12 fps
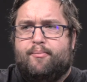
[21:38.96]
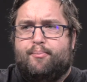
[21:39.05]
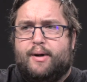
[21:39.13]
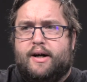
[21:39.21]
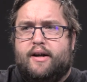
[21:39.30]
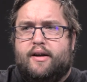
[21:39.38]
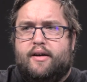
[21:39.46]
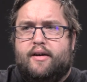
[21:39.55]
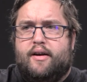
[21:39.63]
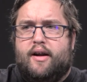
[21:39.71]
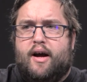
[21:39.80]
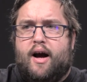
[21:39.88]
But
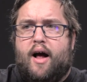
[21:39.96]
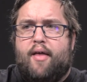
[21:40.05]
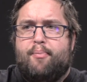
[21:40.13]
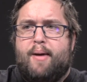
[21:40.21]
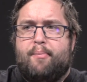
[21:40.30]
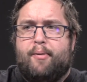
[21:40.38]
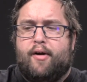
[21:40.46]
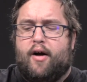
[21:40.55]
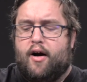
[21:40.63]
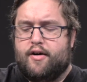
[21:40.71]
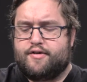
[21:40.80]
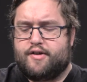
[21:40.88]
people
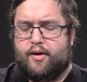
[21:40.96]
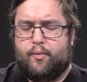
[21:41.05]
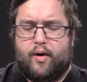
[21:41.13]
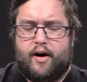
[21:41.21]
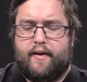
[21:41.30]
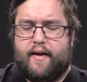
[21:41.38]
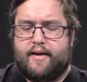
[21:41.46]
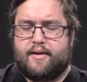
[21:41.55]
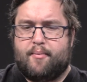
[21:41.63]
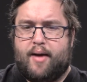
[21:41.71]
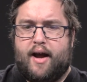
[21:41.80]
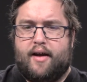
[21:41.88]
are still wanting that
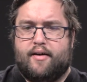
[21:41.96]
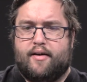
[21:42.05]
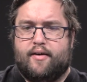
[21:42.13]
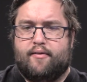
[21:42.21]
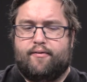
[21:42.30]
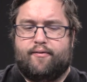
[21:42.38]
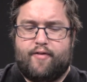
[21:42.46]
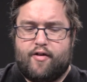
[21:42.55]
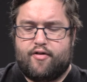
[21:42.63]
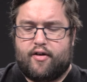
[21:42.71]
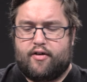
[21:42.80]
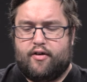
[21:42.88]
demand of
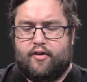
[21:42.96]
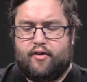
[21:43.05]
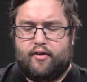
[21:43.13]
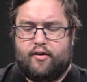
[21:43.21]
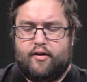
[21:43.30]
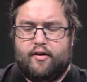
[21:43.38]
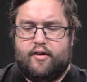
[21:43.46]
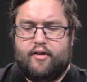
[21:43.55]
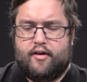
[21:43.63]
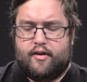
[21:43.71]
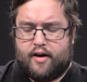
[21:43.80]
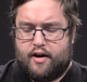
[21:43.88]
physical
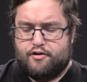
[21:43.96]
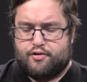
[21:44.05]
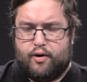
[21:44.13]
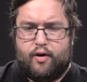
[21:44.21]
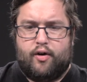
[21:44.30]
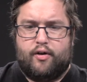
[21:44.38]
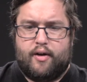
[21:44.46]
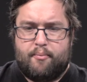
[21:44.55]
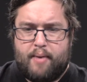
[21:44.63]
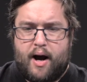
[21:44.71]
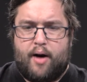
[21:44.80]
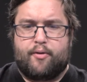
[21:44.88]
control, the
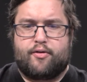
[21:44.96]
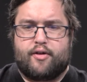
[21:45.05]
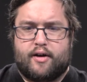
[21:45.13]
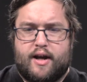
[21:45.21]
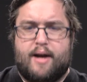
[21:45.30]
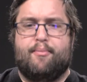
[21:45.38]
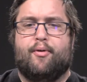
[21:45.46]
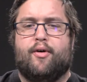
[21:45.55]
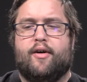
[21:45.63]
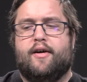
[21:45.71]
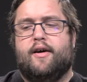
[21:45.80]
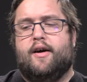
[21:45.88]
mouse, the
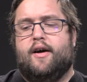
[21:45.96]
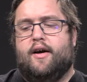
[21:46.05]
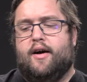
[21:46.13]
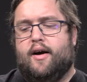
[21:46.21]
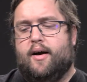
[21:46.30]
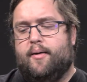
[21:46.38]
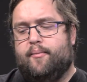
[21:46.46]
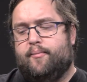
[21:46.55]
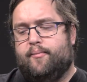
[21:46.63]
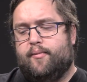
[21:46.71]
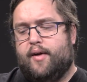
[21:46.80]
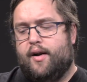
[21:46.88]
keyboard.
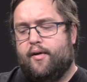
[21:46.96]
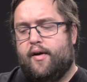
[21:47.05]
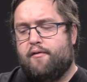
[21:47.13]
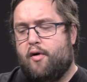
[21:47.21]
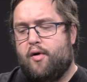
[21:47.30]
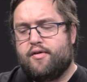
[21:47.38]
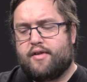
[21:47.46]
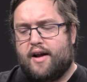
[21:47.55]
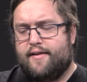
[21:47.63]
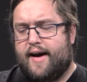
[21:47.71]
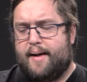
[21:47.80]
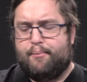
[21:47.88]
They've always
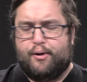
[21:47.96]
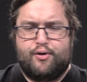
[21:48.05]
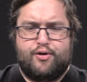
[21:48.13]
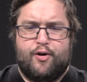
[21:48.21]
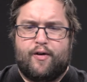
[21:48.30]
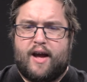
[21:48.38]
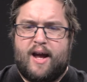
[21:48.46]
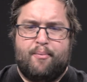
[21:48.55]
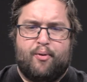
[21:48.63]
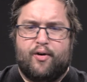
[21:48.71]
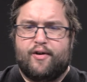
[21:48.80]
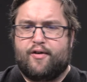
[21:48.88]
kind of had Bluetooth
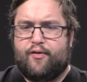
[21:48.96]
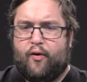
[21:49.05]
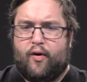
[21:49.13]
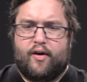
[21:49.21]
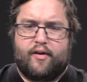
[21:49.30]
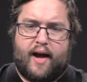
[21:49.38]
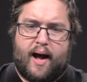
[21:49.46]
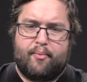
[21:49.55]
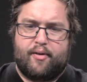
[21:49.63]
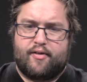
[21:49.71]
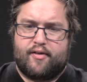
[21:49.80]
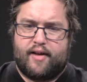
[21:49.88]
keyboards for
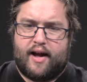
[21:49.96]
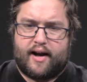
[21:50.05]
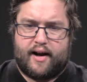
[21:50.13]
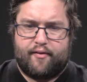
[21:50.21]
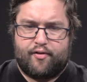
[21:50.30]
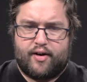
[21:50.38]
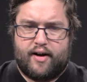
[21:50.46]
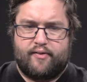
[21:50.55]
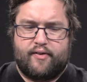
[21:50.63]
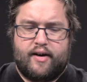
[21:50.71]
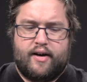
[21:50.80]
tablets and that kind of stuff,